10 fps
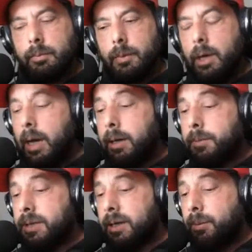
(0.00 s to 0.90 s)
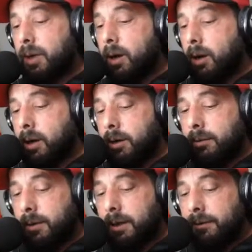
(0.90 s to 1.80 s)
Yeah, hundred percent. And we are kind
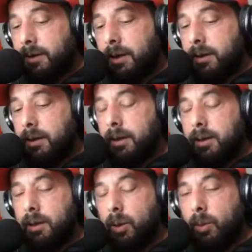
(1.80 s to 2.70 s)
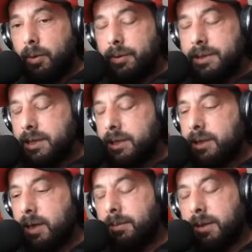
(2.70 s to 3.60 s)
of living in a in a global recession
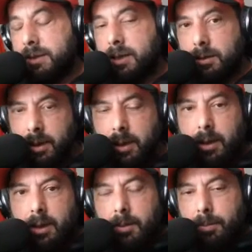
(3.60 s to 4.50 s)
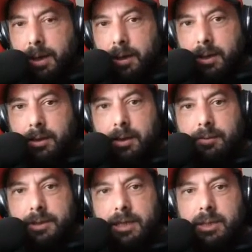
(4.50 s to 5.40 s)
time that's kind of bigger than the
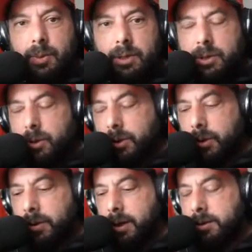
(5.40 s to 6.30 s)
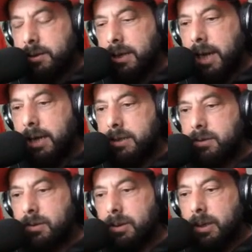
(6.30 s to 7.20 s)
recession what you saw two thousand eight.
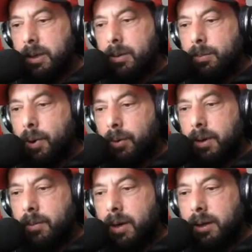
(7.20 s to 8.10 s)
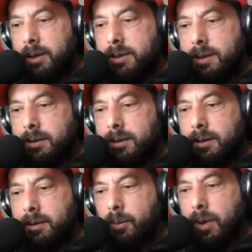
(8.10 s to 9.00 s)
So borrowing money is not
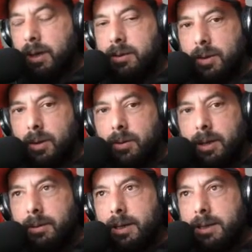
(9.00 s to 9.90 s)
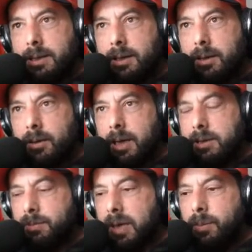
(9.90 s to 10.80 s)
the way to go nowadays. Like you know,
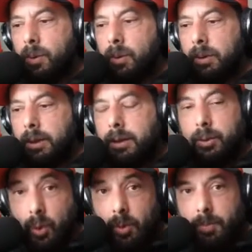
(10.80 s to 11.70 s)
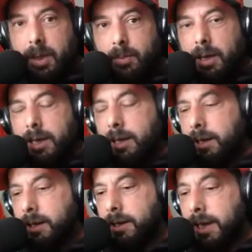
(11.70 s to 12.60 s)
as people, normal people like
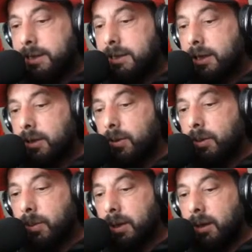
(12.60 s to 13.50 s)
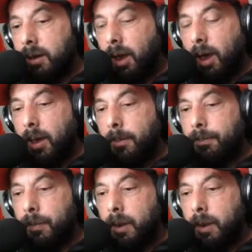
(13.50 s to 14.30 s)
like lads like you and me, um,